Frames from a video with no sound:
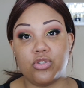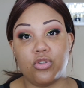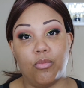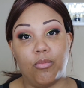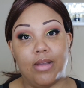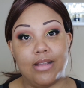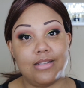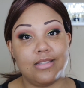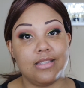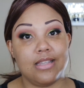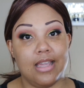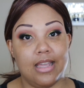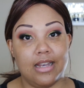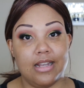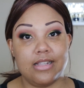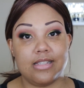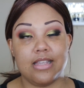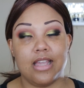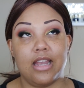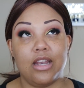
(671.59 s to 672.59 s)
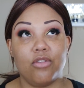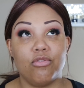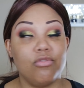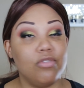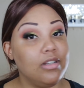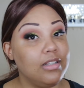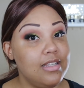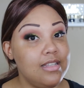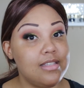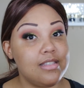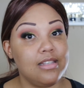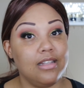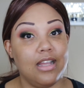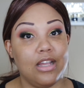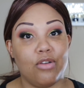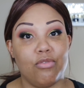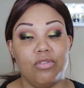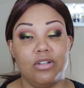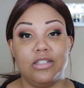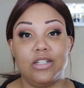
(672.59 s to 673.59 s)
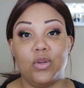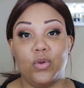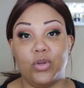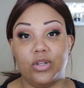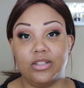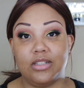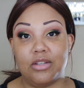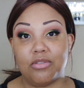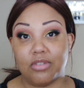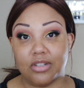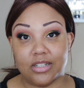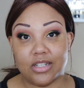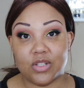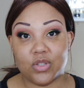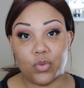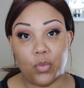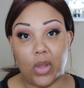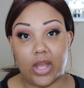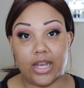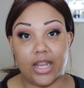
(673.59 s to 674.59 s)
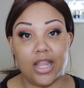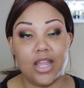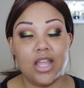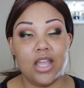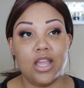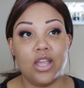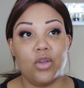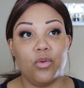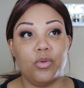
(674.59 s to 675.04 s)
so my skin is getting really slick, really oily, really sweaty,